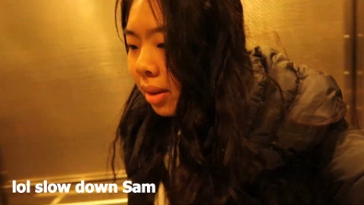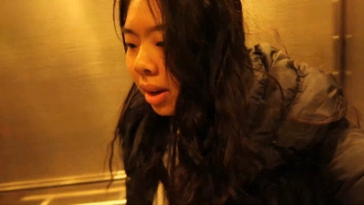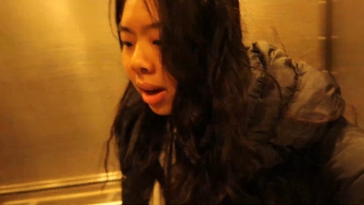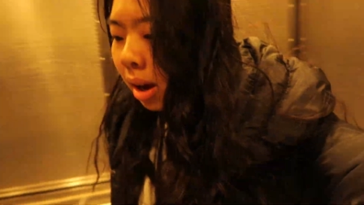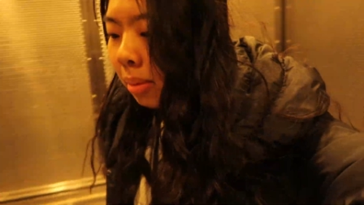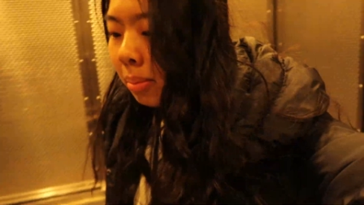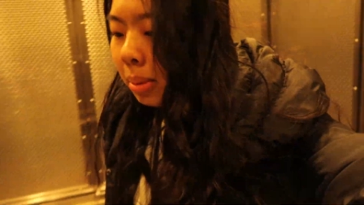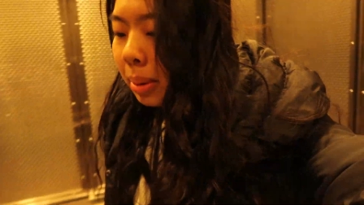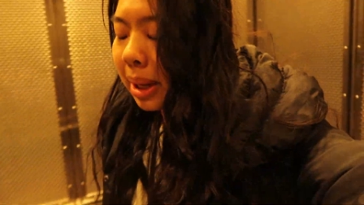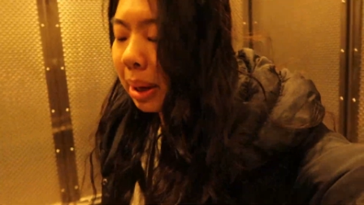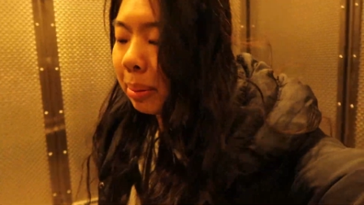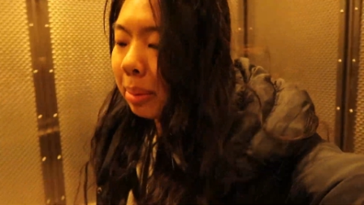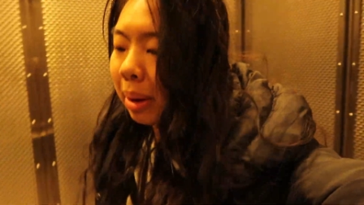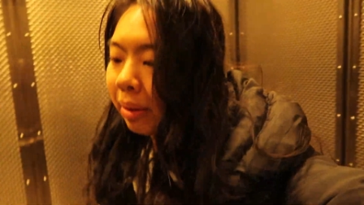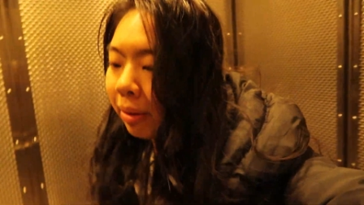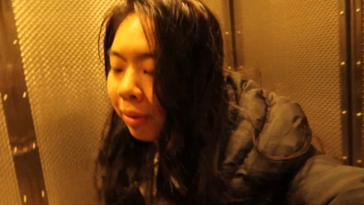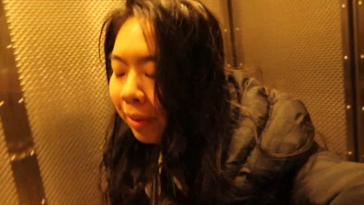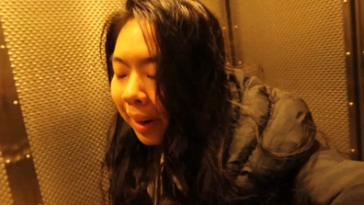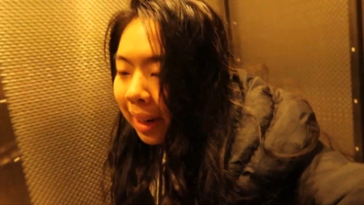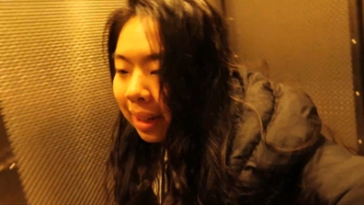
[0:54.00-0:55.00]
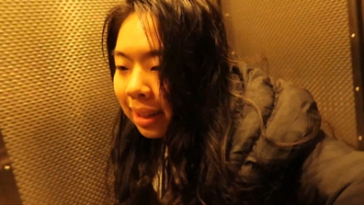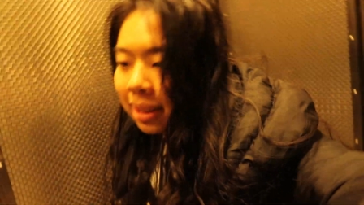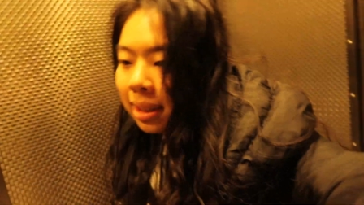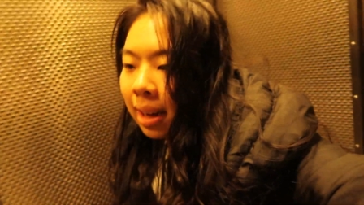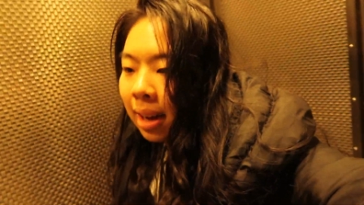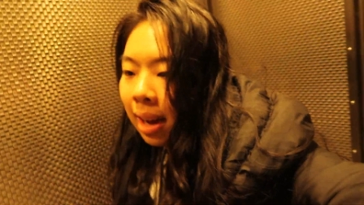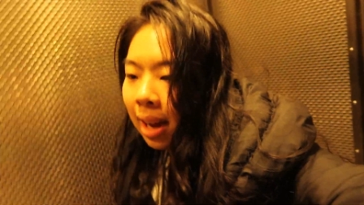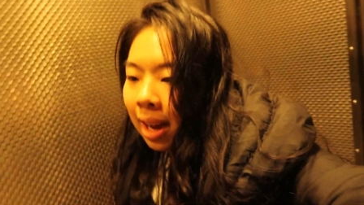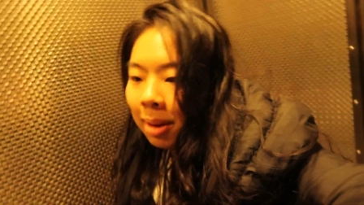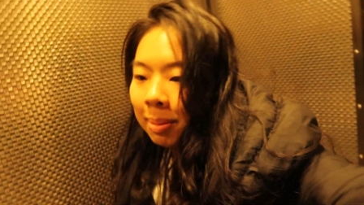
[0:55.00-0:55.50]
But yeah, we have Fridays
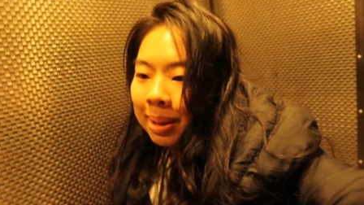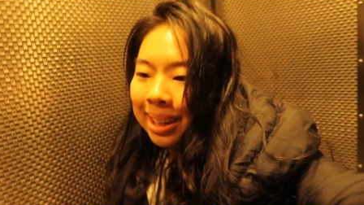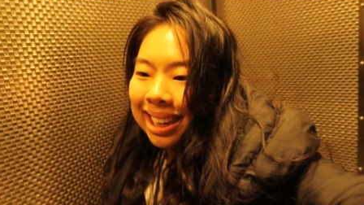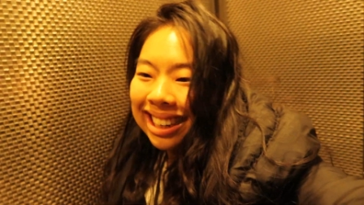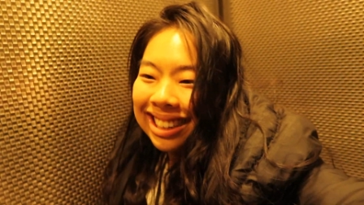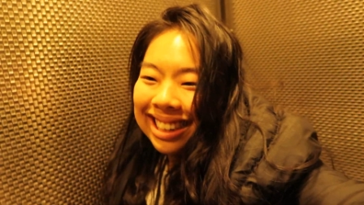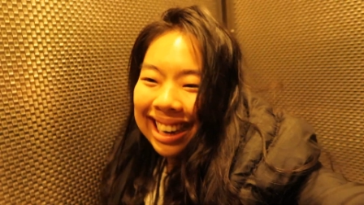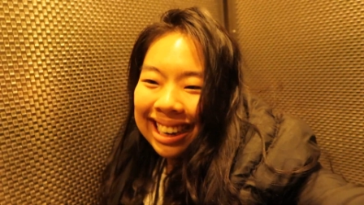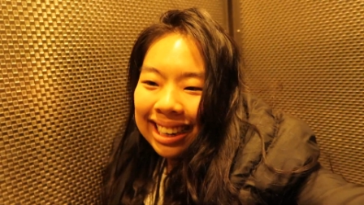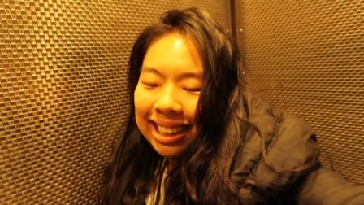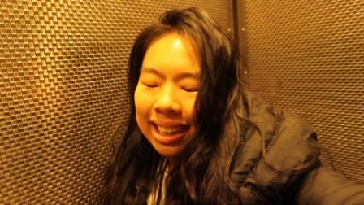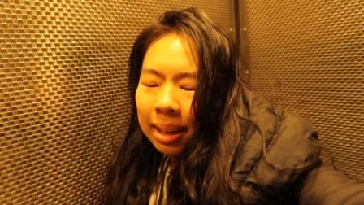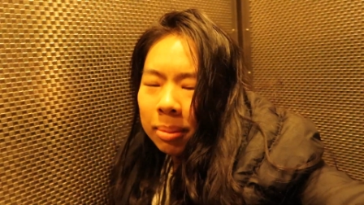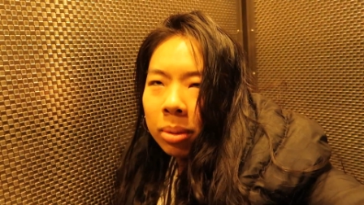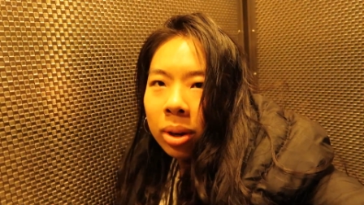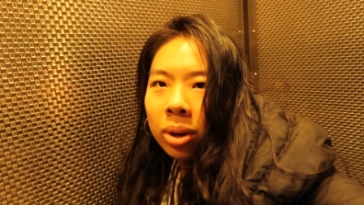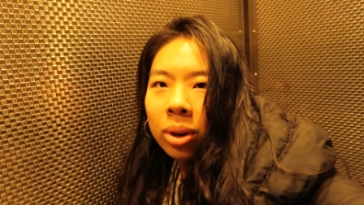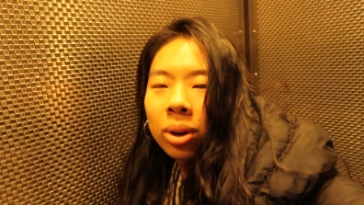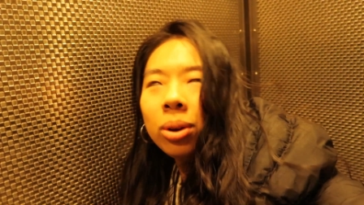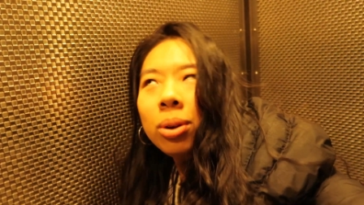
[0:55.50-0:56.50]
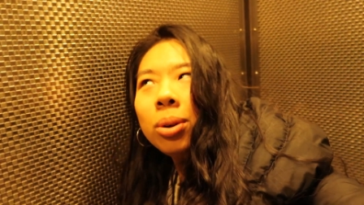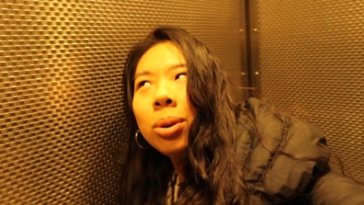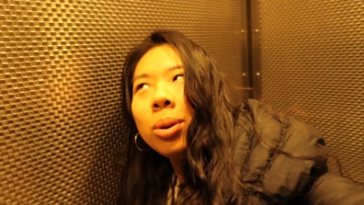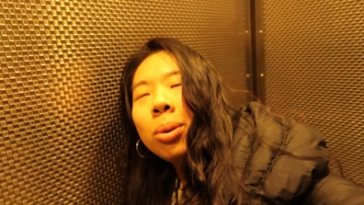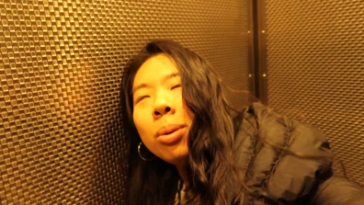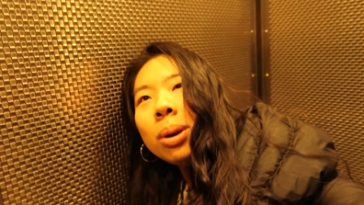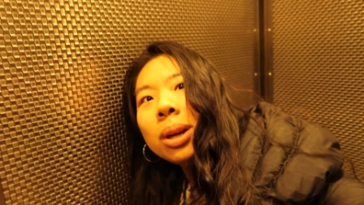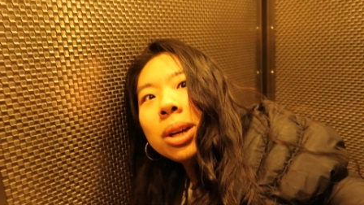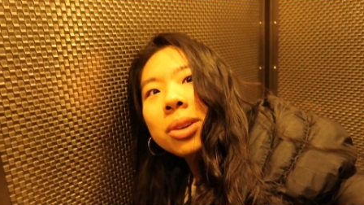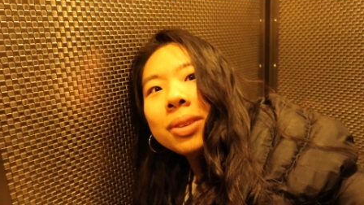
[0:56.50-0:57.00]
meeting at 9 a.m. Whew,
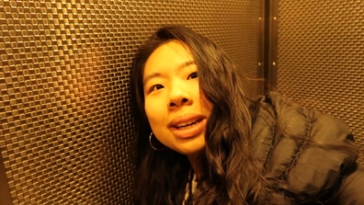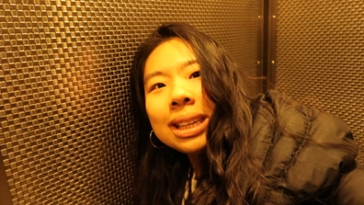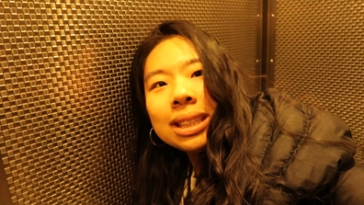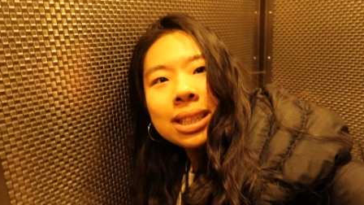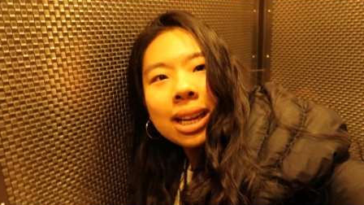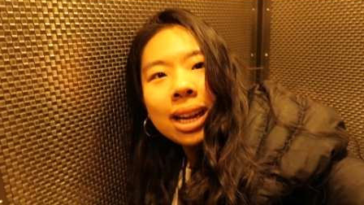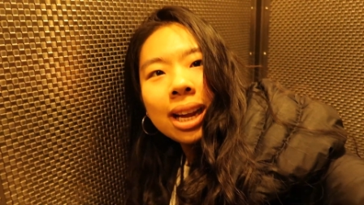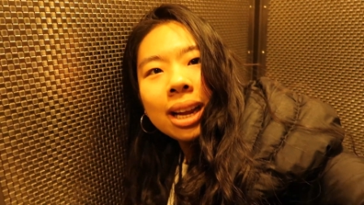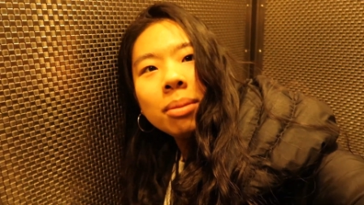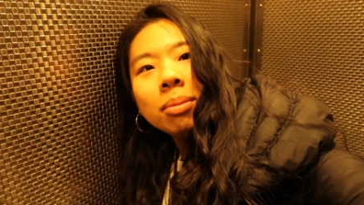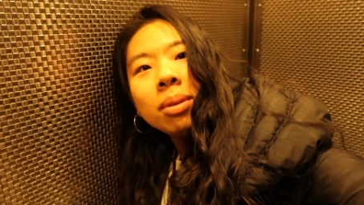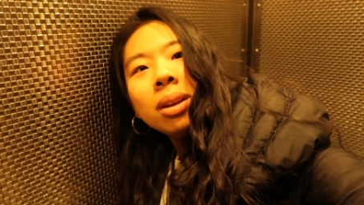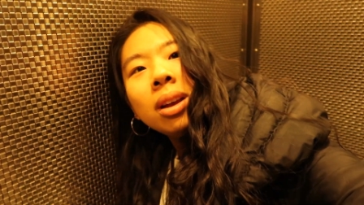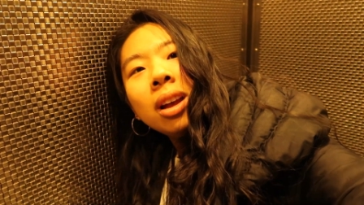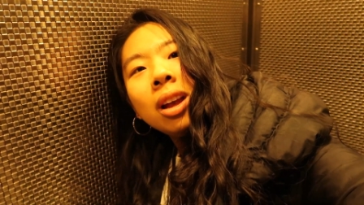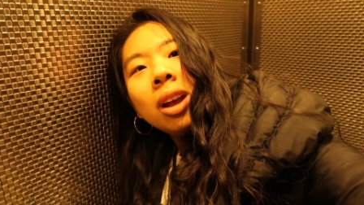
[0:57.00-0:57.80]
what a great time.